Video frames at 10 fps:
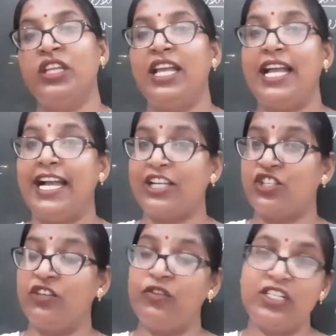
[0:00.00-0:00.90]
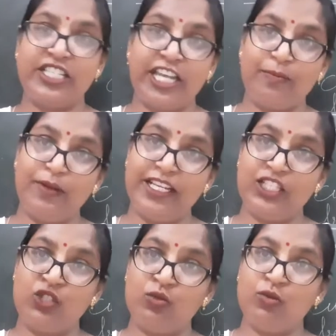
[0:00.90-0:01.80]
Action will take
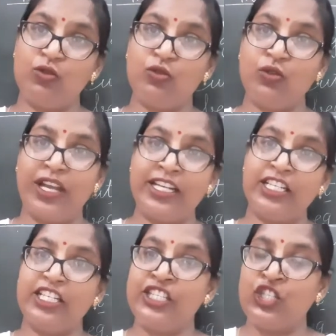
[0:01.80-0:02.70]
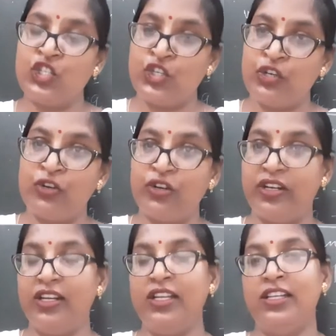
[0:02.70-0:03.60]
place tomorrow and it is sure
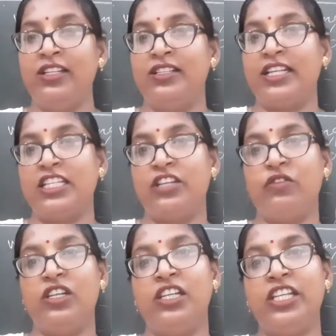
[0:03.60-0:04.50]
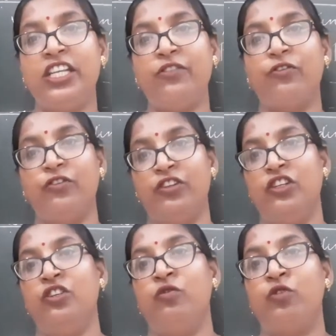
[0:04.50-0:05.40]
that he will leave
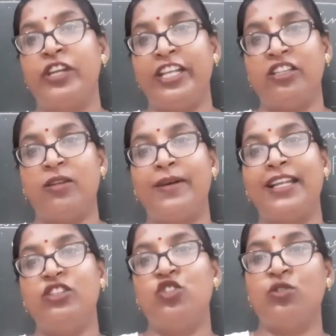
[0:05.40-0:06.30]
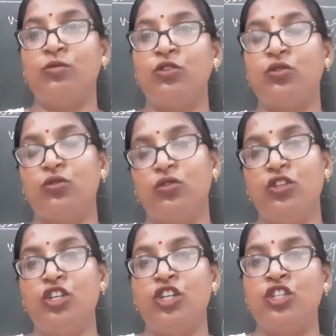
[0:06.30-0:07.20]
for Hyderabad tomorrow.
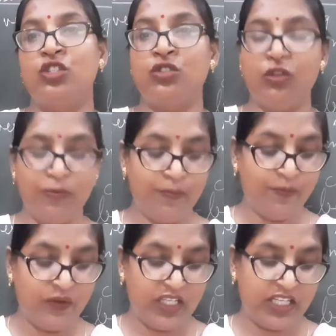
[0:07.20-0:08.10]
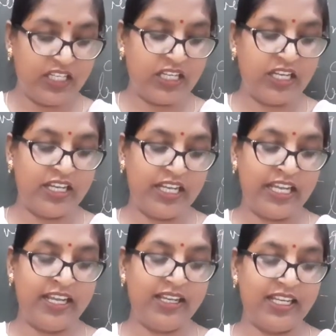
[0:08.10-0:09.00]
So,
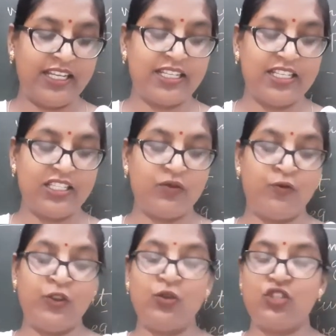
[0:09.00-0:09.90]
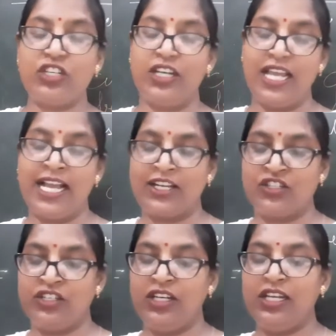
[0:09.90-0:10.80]
here it is future
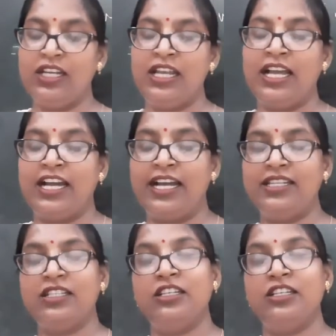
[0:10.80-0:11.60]
action and